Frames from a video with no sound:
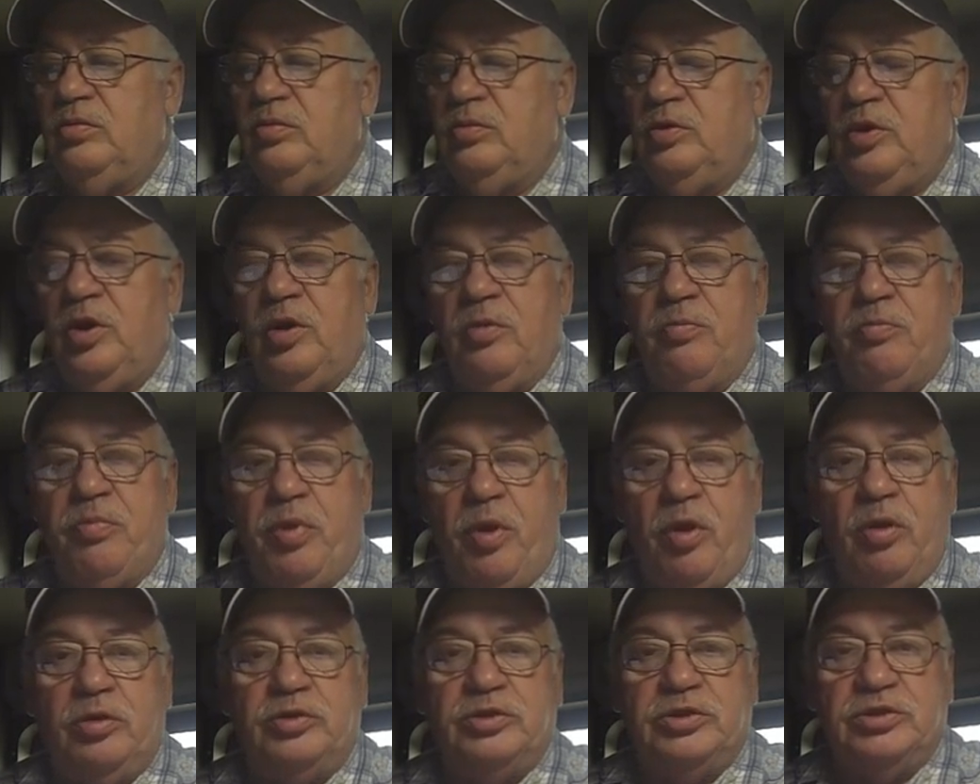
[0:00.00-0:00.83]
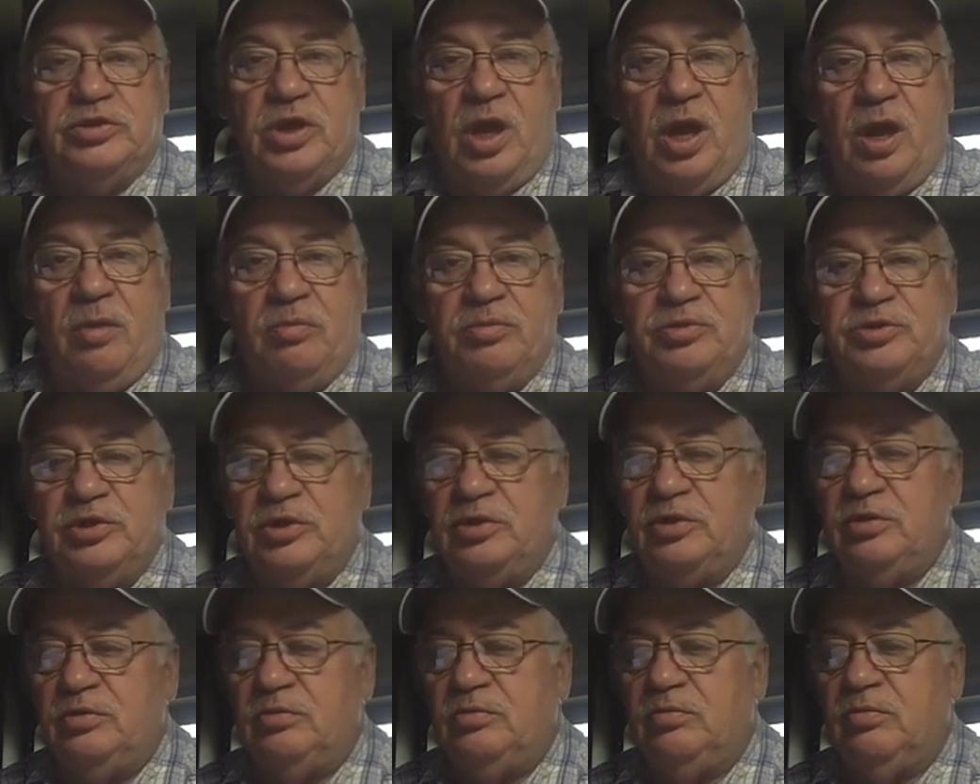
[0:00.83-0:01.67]
your purchase
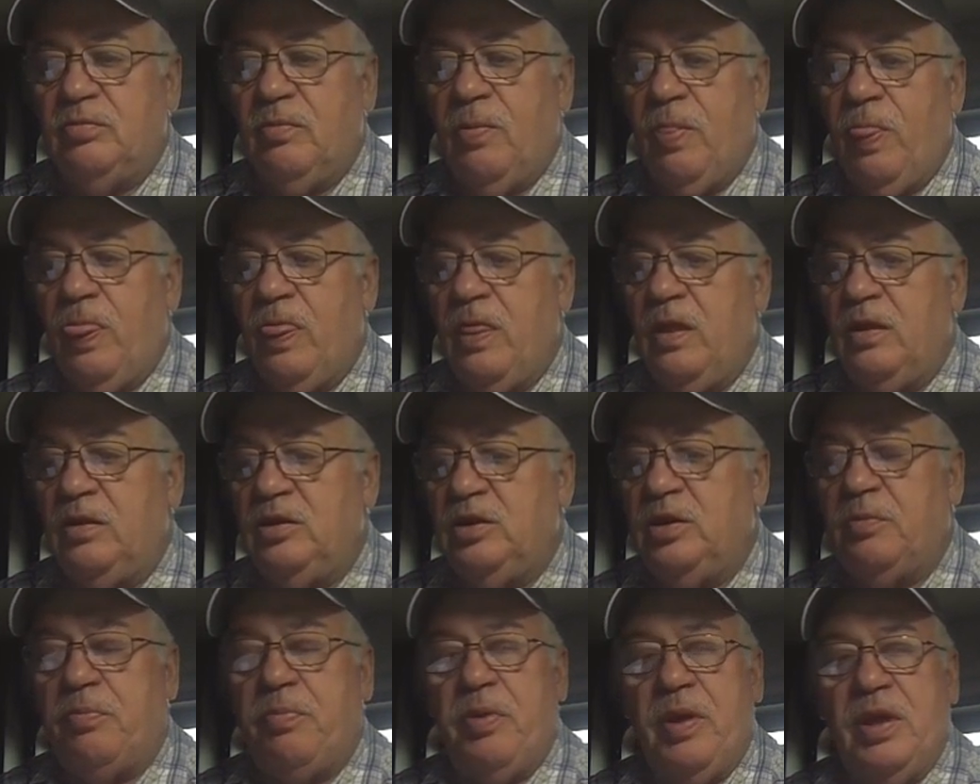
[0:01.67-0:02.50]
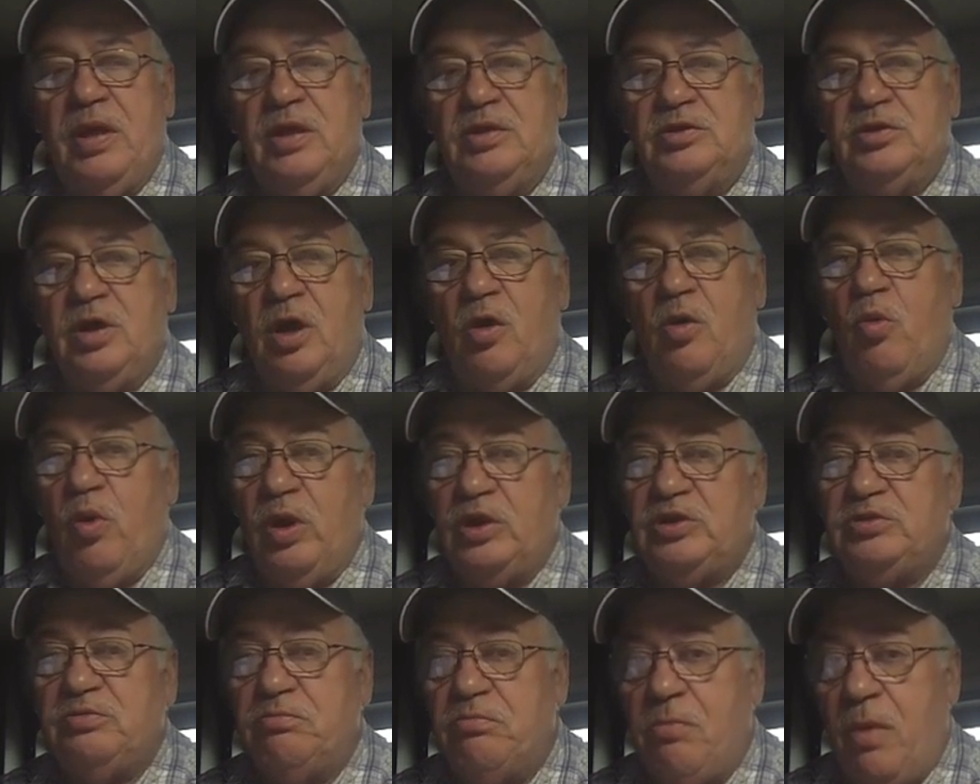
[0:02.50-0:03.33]
option. Depends on
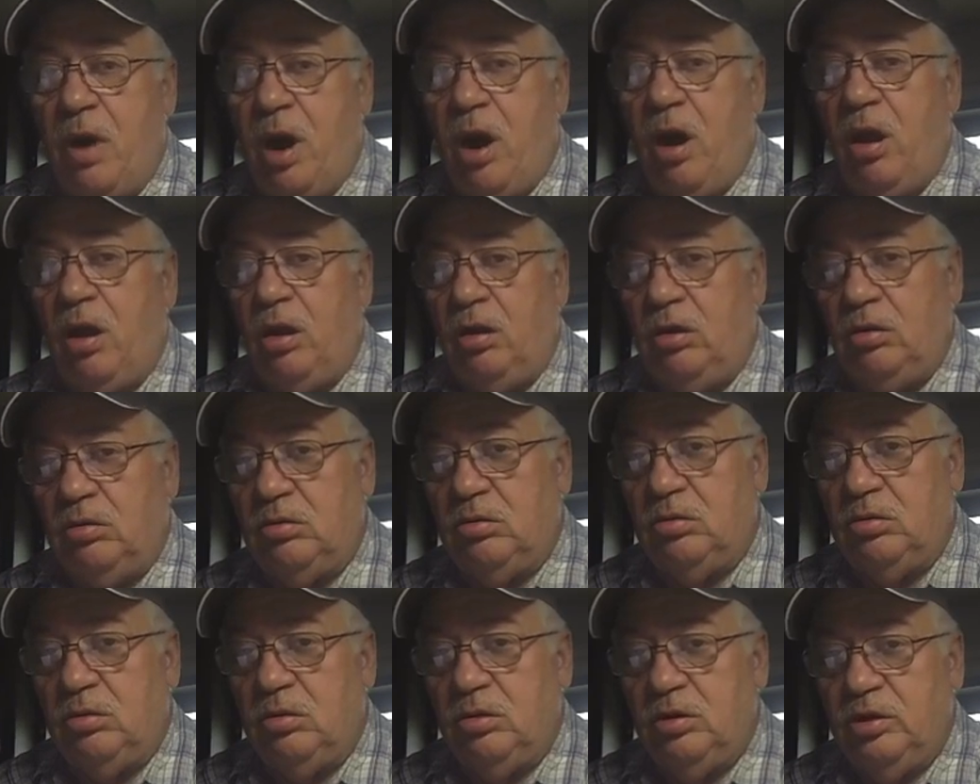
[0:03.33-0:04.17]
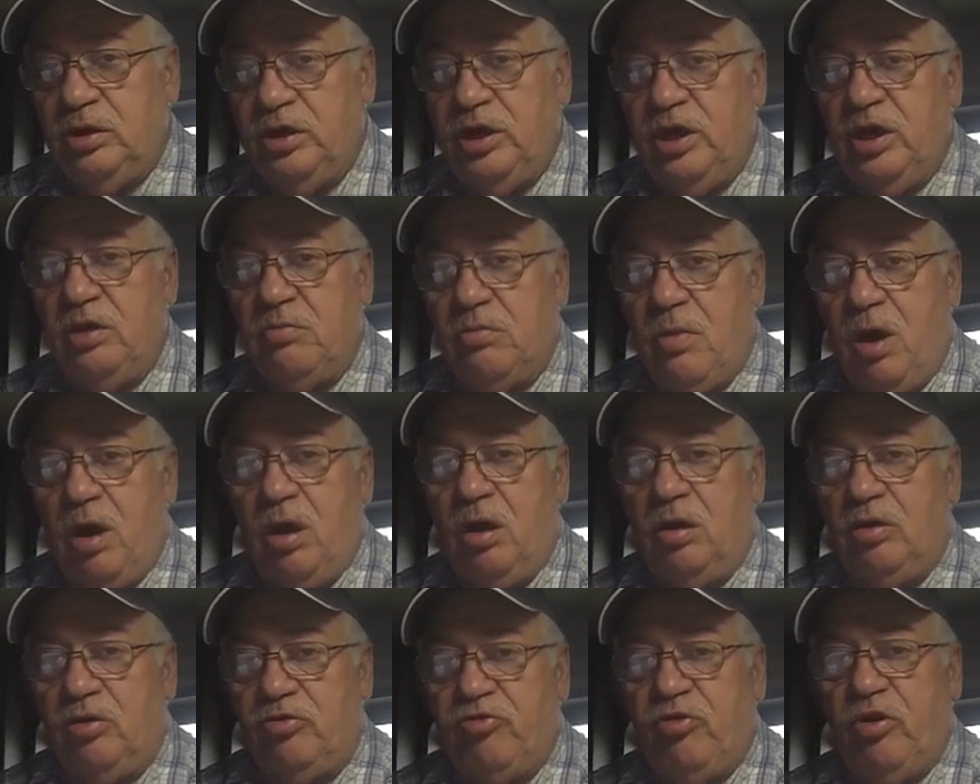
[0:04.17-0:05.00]
which year
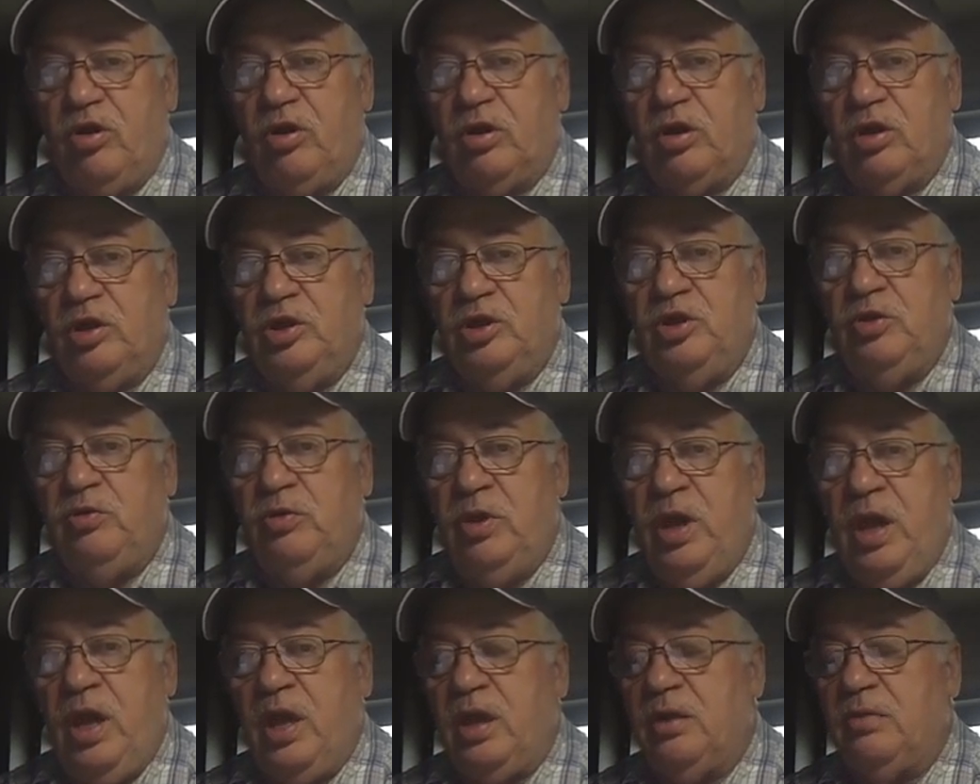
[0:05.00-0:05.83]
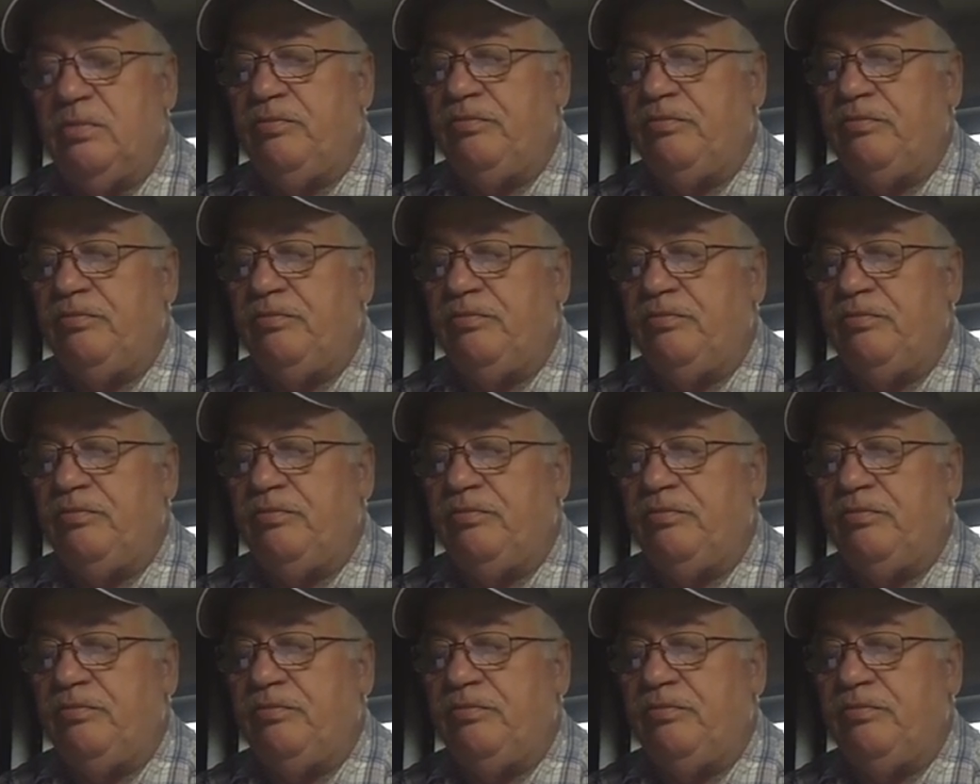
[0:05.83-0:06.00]
model truck you get.